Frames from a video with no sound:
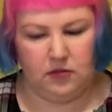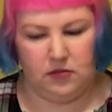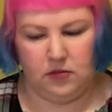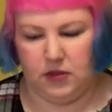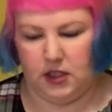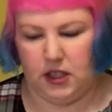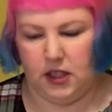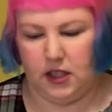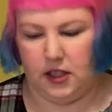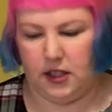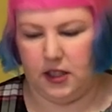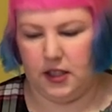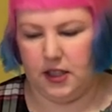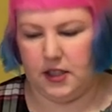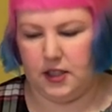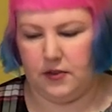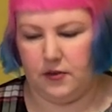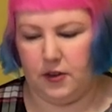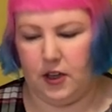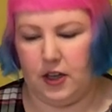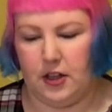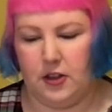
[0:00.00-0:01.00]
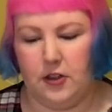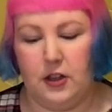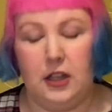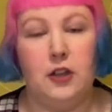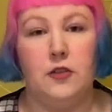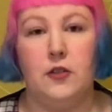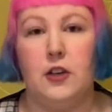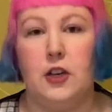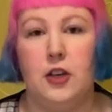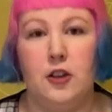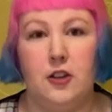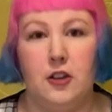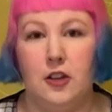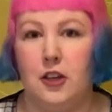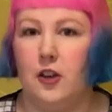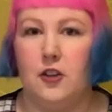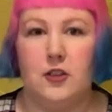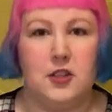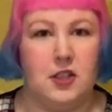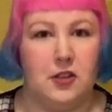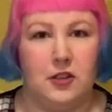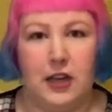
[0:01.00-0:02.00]
Yeah, I guess if I think of anything
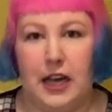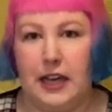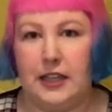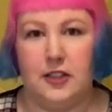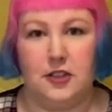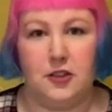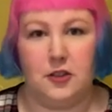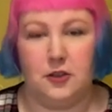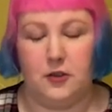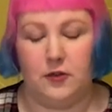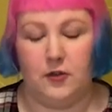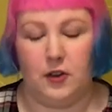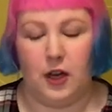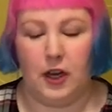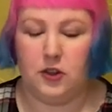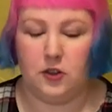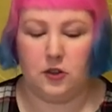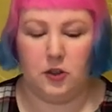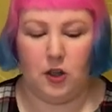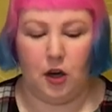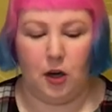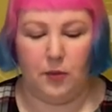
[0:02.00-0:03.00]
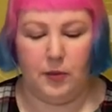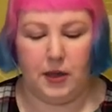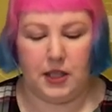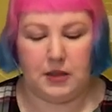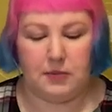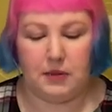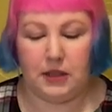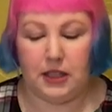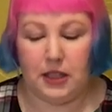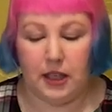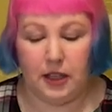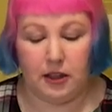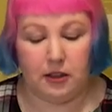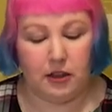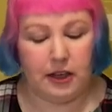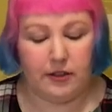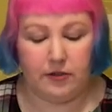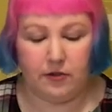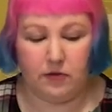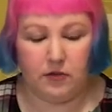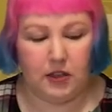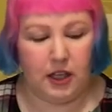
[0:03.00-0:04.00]
else, I'll add it to final comments. But
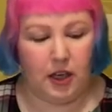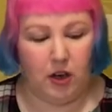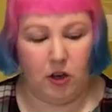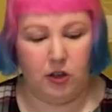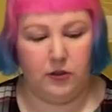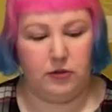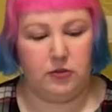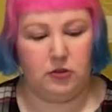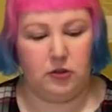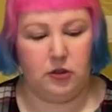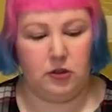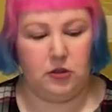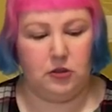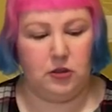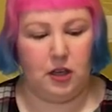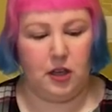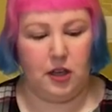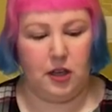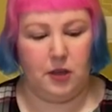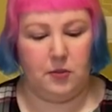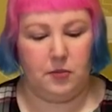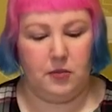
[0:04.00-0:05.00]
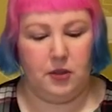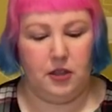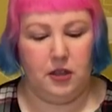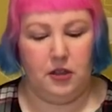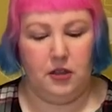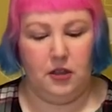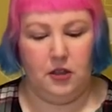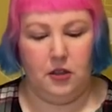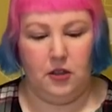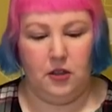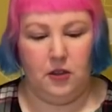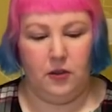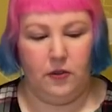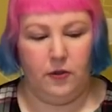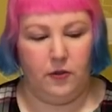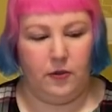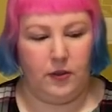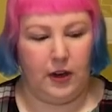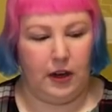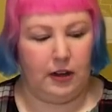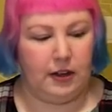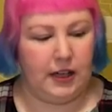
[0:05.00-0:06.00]
yeah, overall, I'm
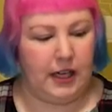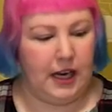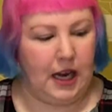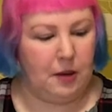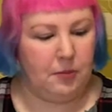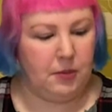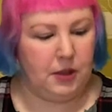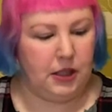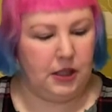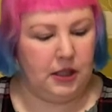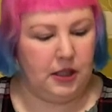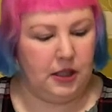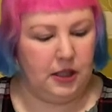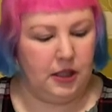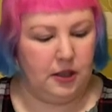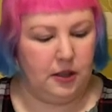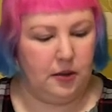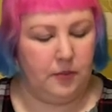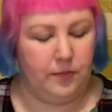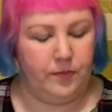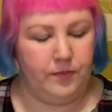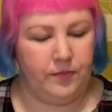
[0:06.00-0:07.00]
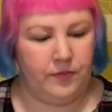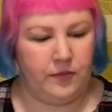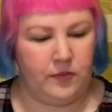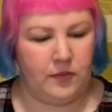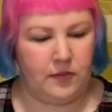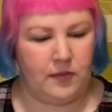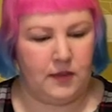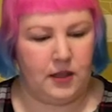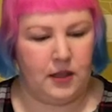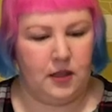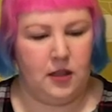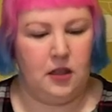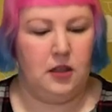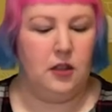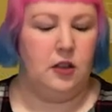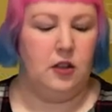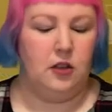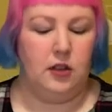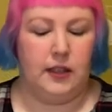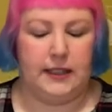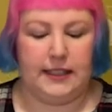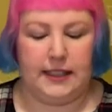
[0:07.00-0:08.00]
very happy. I
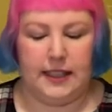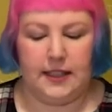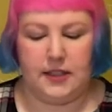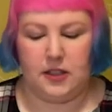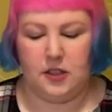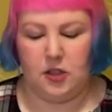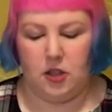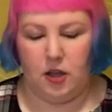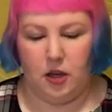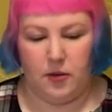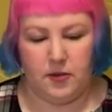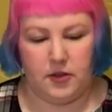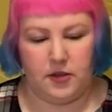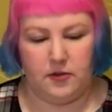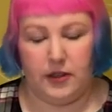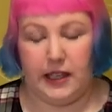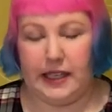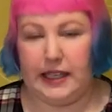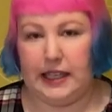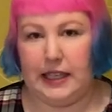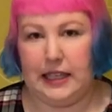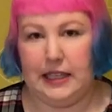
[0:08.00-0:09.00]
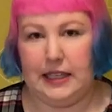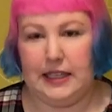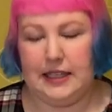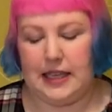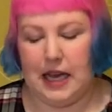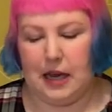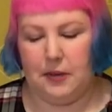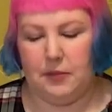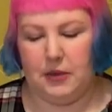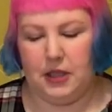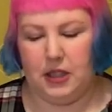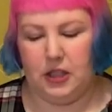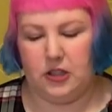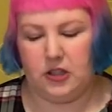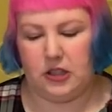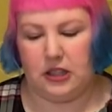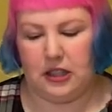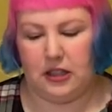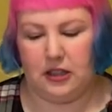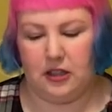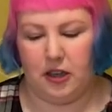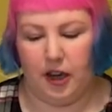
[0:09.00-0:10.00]
guess in terms of like any
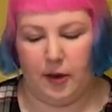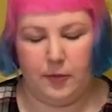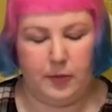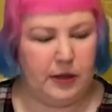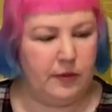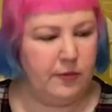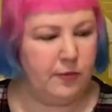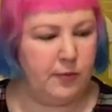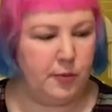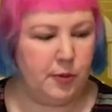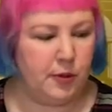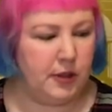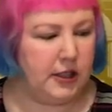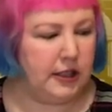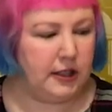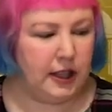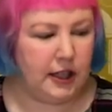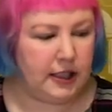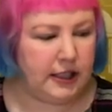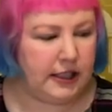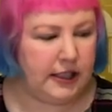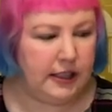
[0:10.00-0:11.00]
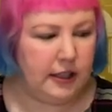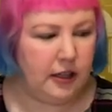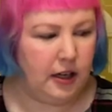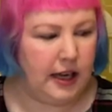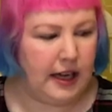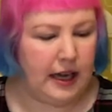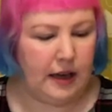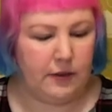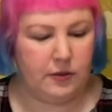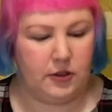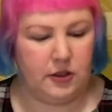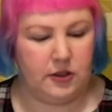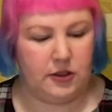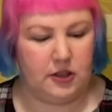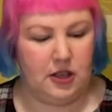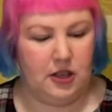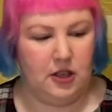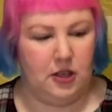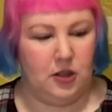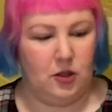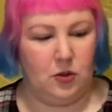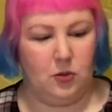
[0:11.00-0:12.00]
damage, I've been pretty lucky. I haven't
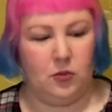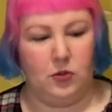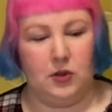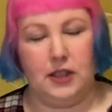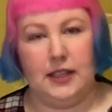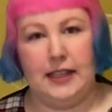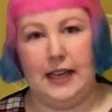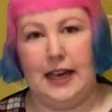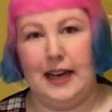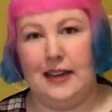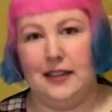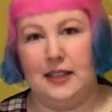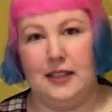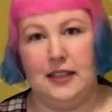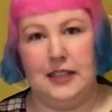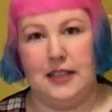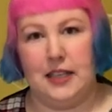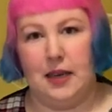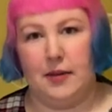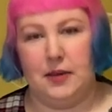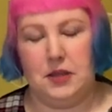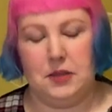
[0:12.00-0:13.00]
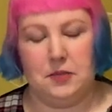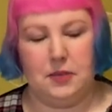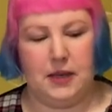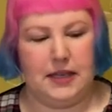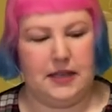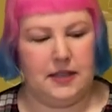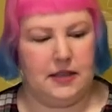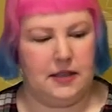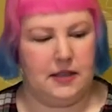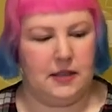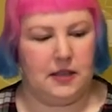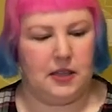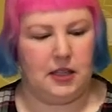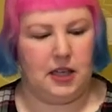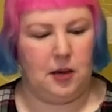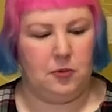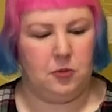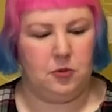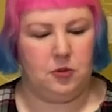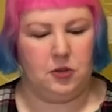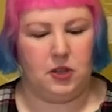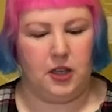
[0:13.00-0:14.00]
really had any damaged pieces. A
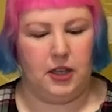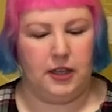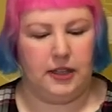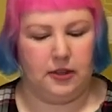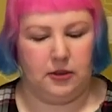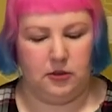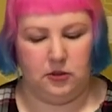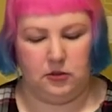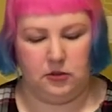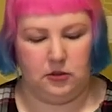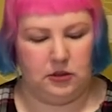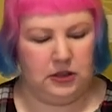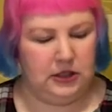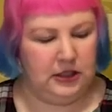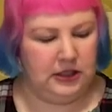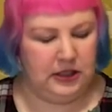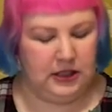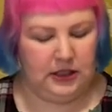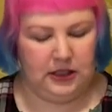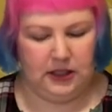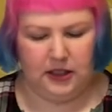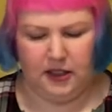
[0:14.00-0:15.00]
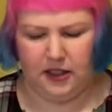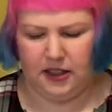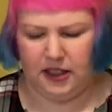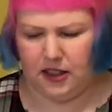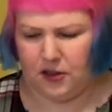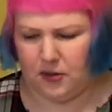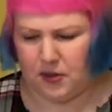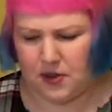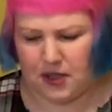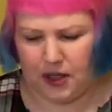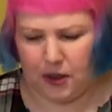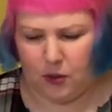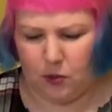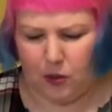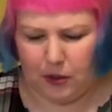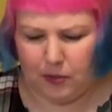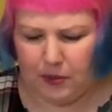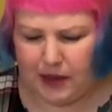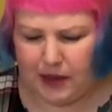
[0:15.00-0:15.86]
couple tiny little, I think there was like one